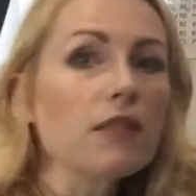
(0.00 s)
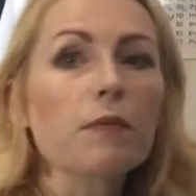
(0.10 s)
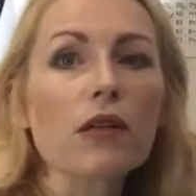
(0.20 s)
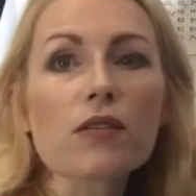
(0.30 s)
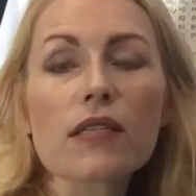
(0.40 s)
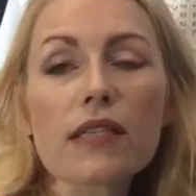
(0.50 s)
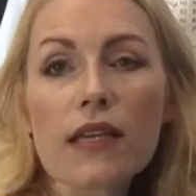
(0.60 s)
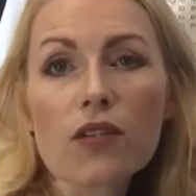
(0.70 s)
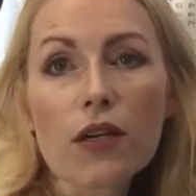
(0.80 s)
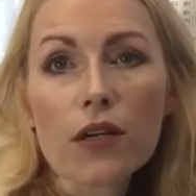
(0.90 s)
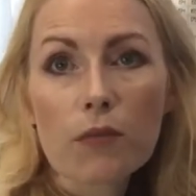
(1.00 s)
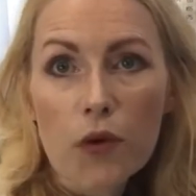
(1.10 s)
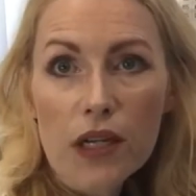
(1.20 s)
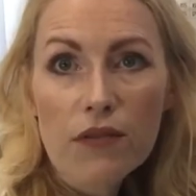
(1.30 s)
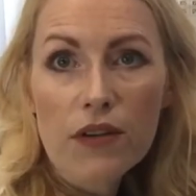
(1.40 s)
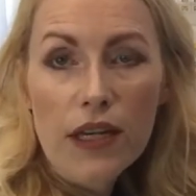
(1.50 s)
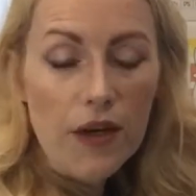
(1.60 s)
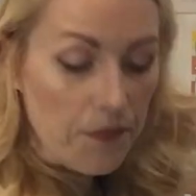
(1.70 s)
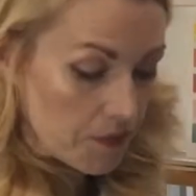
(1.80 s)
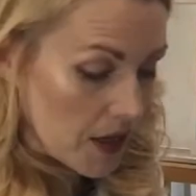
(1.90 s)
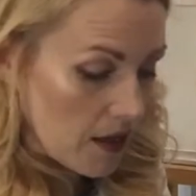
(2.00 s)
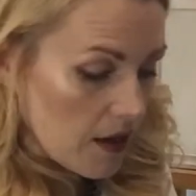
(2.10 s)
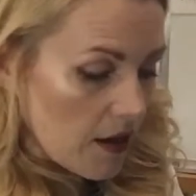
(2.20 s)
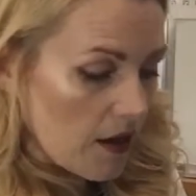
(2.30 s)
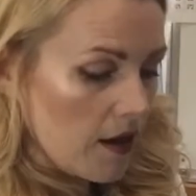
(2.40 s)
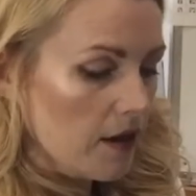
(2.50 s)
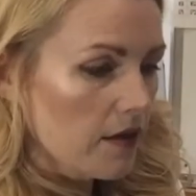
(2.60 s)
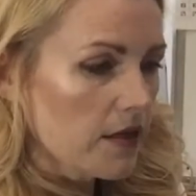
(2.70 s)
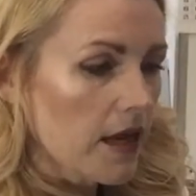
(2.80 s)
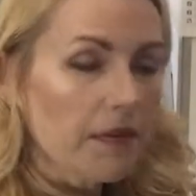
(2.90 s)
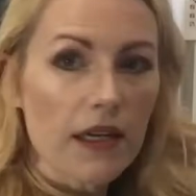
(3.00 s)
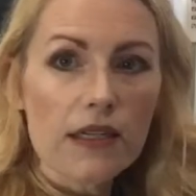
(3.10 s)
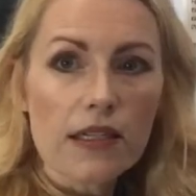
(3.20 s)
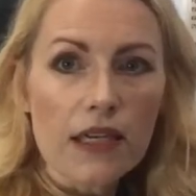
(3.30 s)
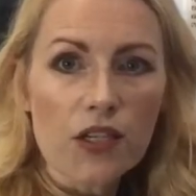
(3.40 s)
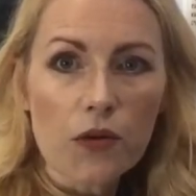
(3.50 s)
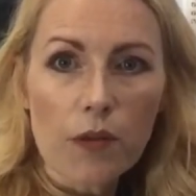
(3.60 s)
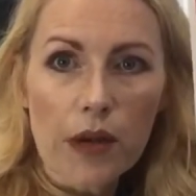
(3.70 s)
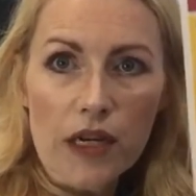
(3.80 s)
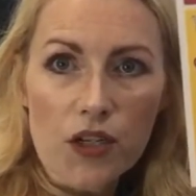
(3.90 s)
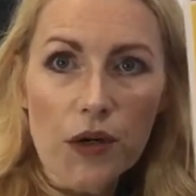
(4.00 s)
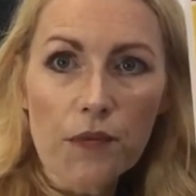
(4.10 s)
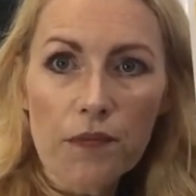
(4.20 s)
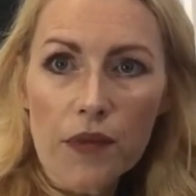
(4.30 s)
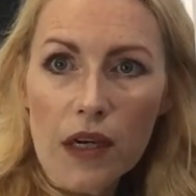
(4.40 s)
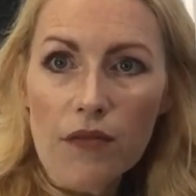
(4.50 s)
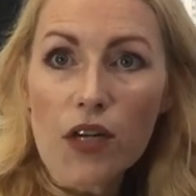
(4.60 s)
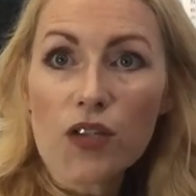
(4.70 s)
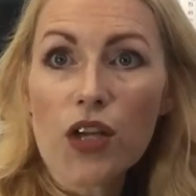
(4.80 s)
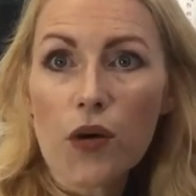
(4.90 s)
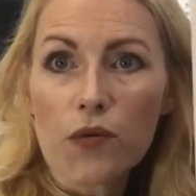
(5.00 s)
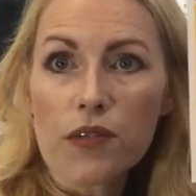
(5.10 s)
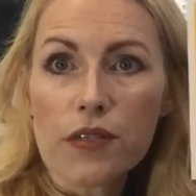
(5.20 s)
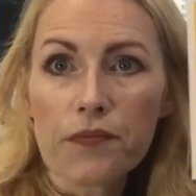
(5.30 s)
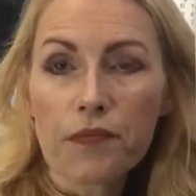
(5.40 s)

Mendoza sends our good morning video is I'm going to send you a picture of our zones.